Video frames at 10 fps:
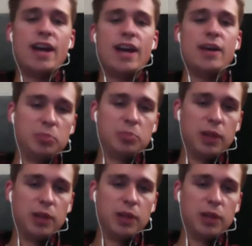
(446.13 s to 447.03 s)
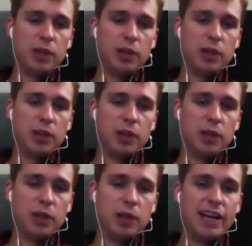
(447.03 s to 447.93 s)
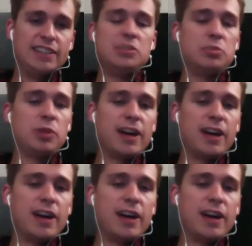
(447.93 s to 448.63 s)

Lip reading: away big plays